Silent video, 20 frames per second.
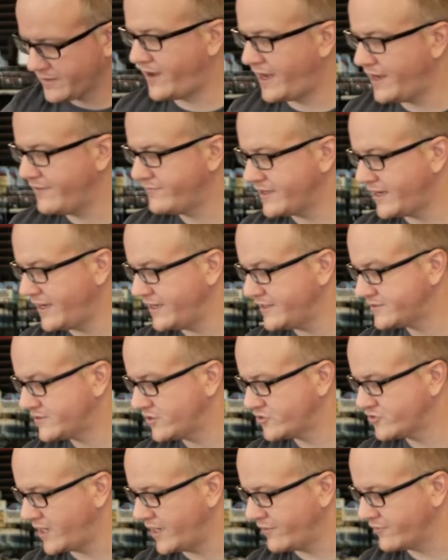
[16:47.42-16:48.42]
5 dice
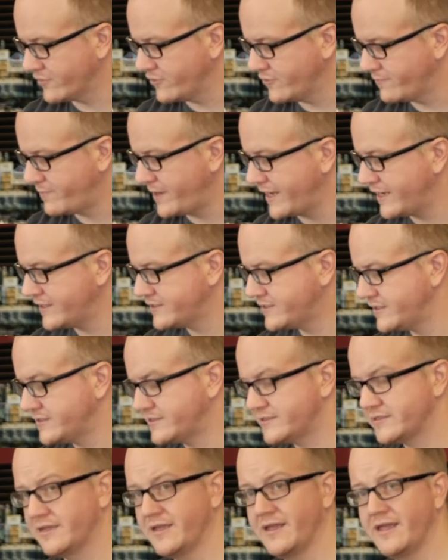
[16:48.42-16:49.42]
to try and recruit
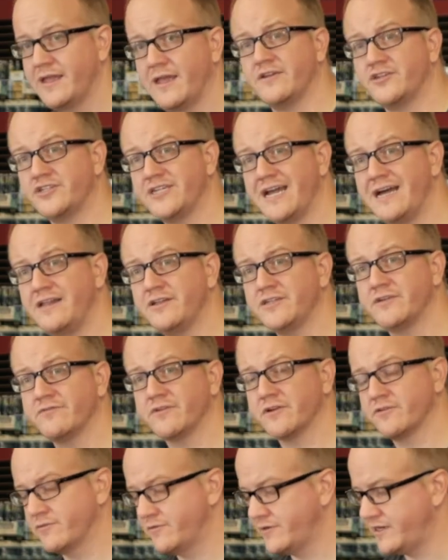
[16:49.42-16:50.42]
Pegasus. And the challenge in
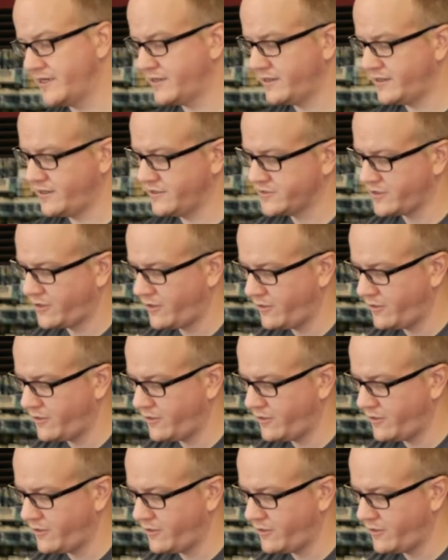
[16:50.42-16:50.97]
recruiting is